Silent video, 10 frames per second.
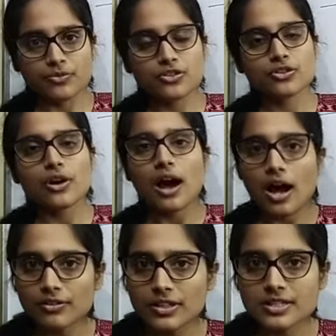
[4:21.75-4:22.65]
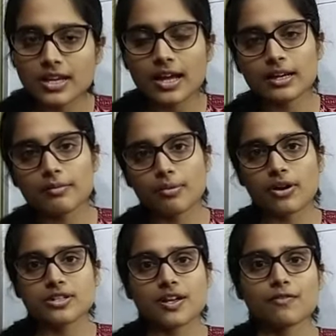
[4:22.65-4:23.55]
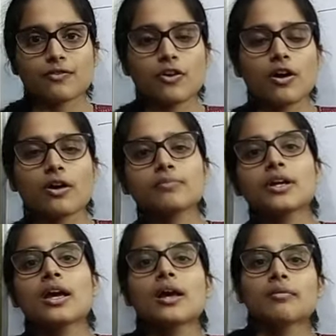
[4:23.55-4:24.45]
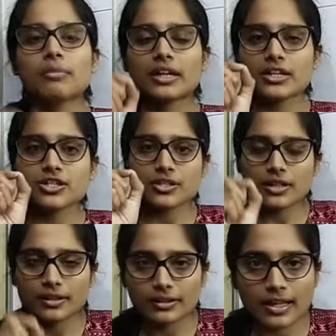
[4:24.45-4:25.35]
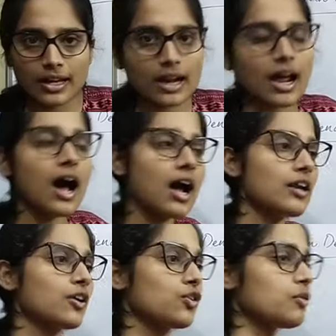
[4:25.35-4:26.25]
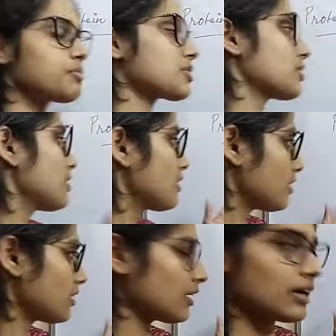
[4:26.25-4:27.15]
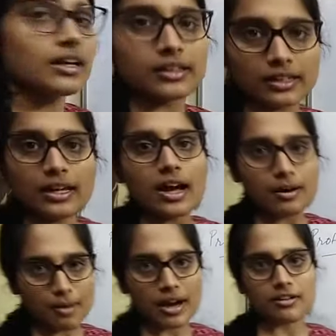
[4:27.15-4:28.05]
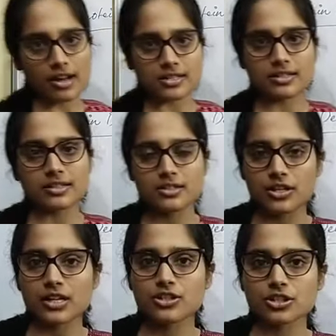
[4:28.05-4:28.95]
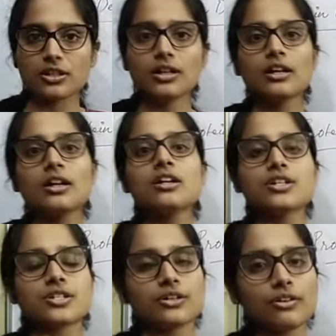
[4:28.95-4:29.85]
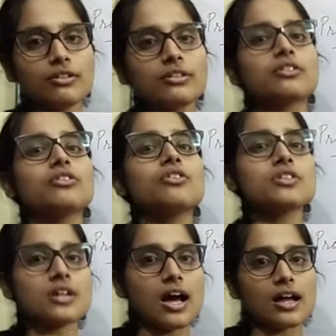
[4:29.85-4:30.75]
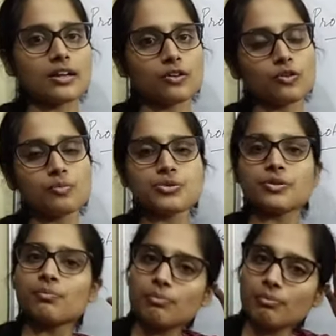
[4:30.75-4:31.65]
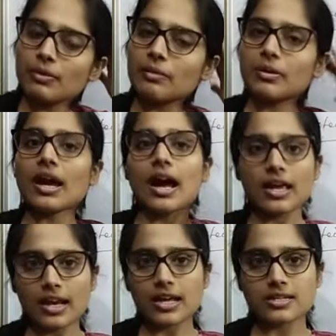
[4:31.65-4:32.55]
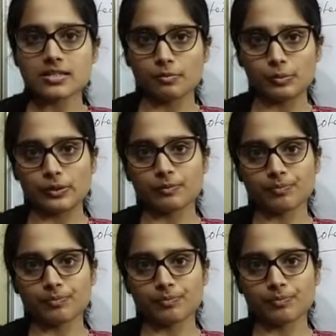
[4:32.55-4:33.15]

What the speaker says: So how these ionic bonds are formed? Because there are R groups in the amino acid structure. So those R groups may be ionizable.